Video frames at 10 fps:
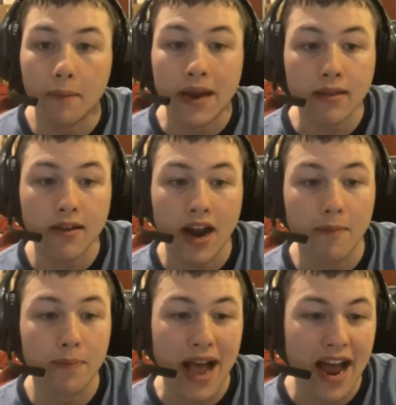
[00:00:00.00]
it's not
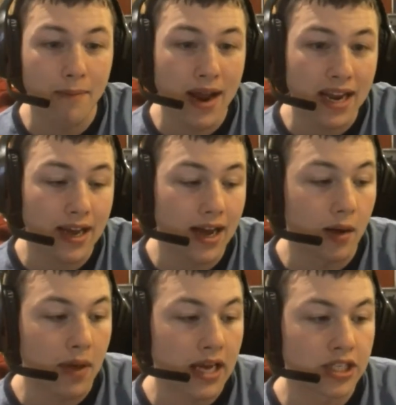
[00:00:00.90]
a bad mic.
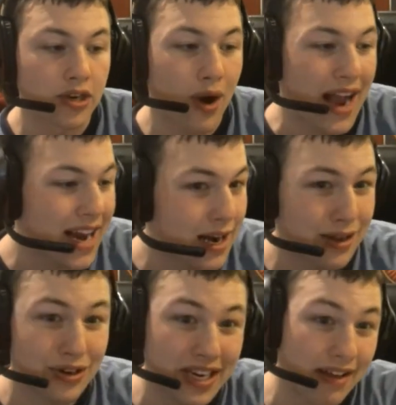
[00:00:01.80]
As you know, I kind of
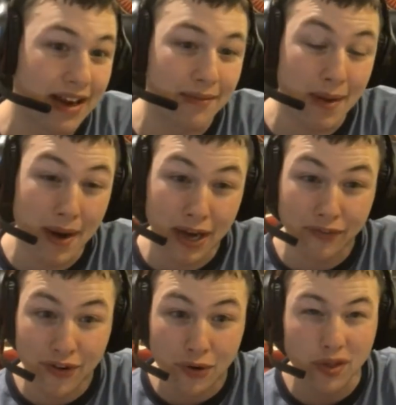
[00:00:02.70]
start yelling in my
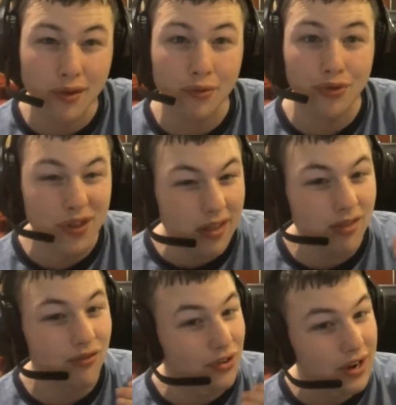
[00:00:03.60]
microphone, so
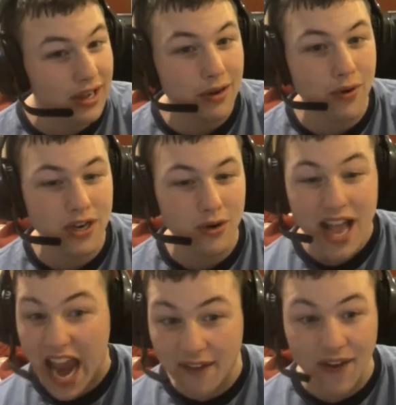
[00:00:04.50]
this really would do.
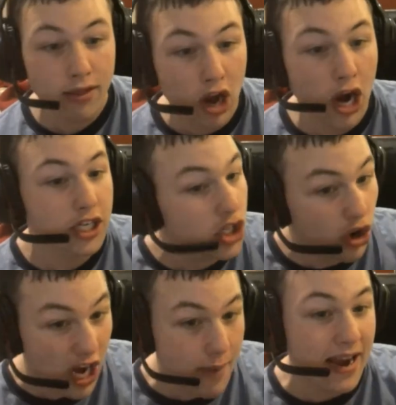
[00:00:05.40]
If I start
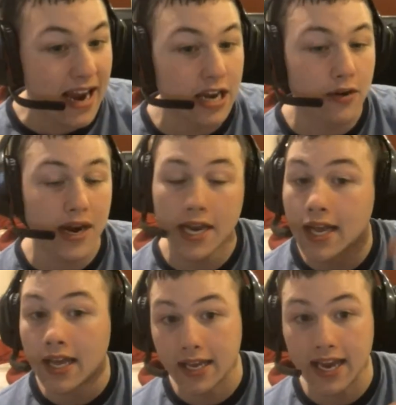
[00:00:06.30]
screaming into it,
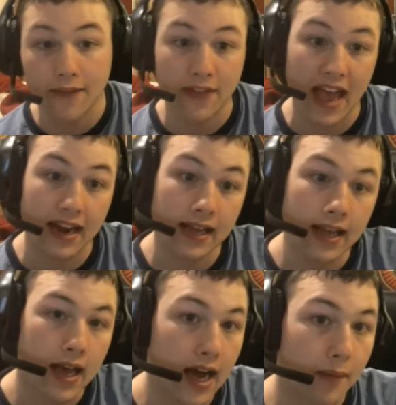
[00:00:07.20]
you get that.
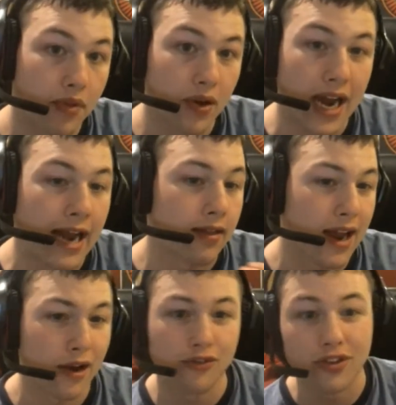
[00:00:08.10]
So it
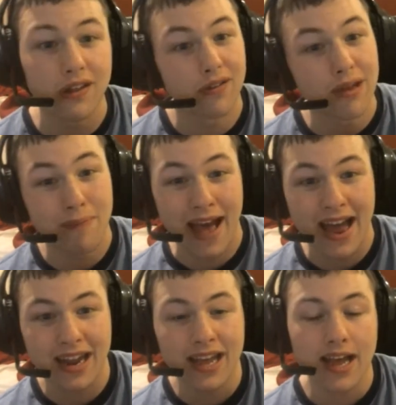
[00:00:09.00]
sounds really, really
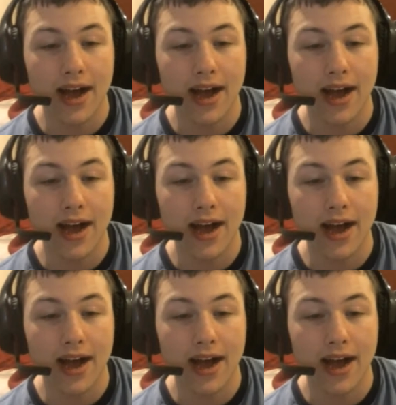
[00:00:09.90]
bad